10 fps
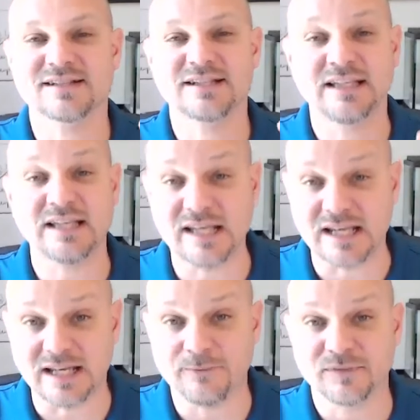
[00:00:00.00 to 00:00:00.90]

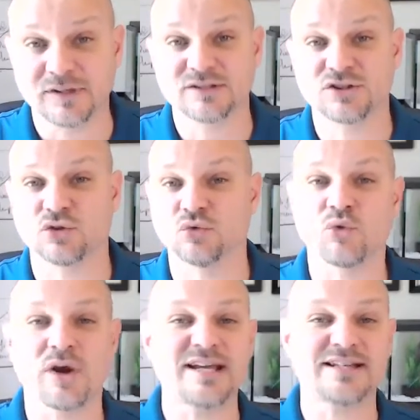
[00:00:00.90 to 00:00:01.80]
key to
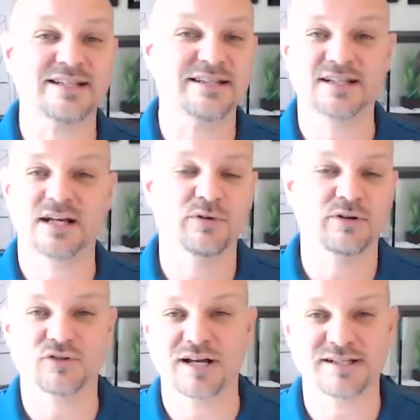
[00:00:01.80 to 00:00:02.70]
raising the number
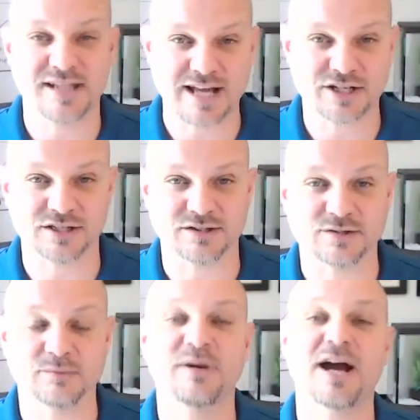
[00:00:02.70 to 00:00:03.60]
of
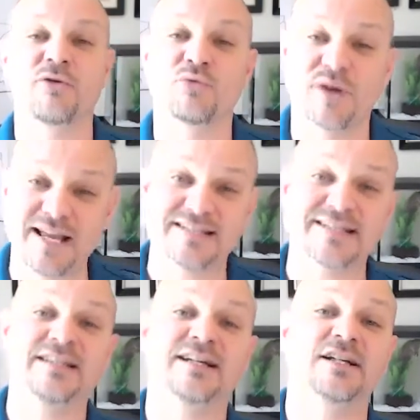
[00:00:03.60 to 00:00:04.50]
transactions by
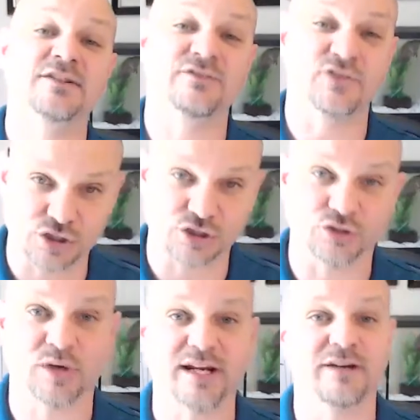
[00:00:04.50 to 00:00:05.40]
raising the conversion
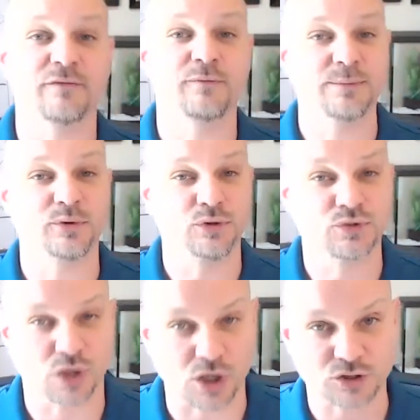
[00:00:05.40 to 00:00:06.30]
rate of people you
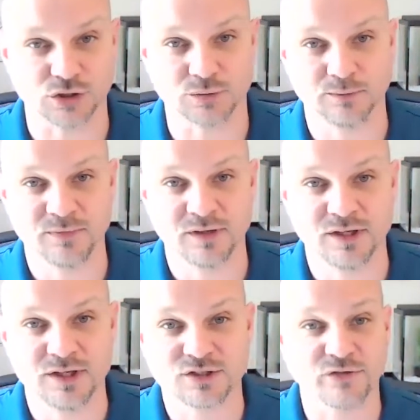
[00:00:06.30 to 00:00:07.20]
talk to.
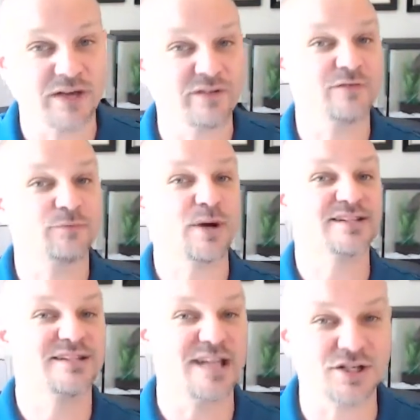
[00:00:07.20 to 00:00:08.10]
So if you have enough
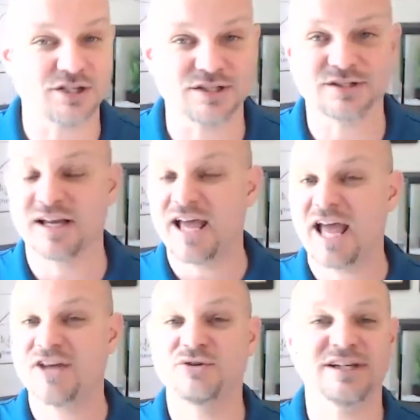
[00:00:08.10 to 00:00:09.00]
presentations
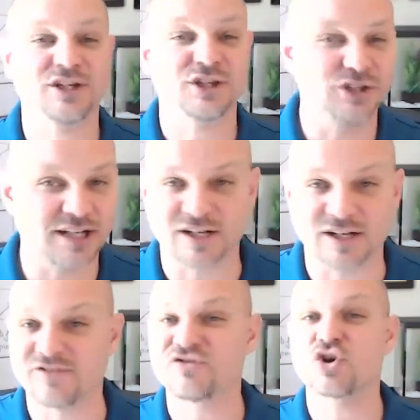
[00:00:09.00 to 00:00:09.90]
and you get good at
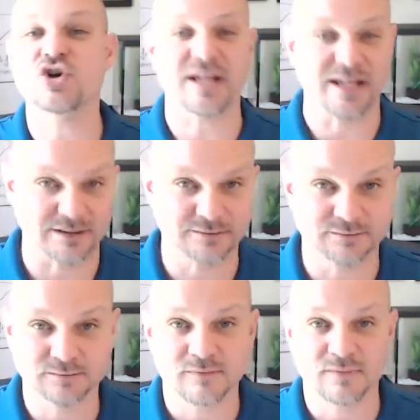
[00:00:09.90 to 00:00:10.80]
converting,
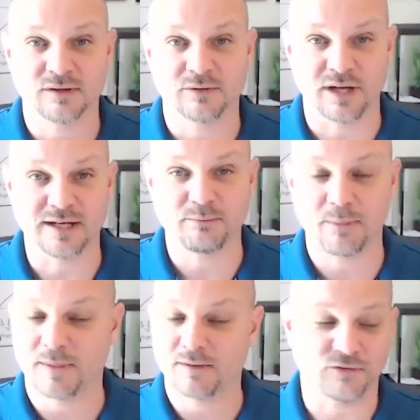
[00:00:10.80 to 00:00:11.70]
right,
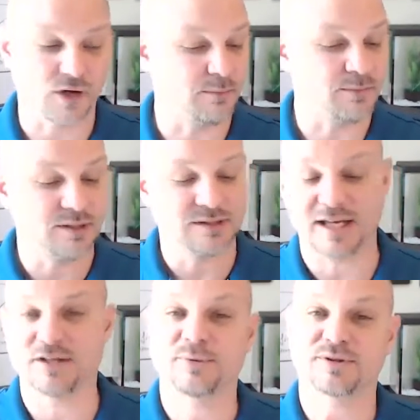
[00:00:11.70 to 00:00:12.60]
from
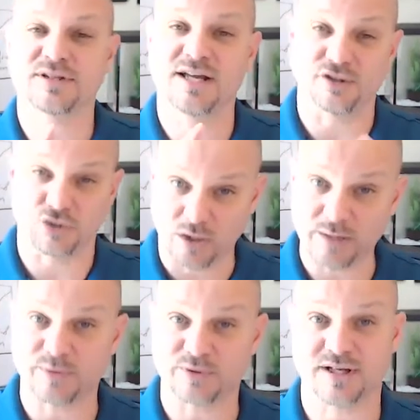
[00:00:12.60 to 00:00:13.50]
10% to
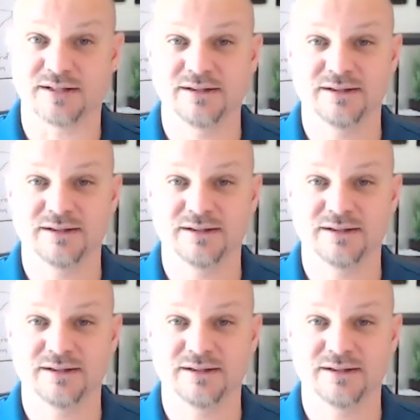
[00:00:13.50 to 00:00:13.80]
20%,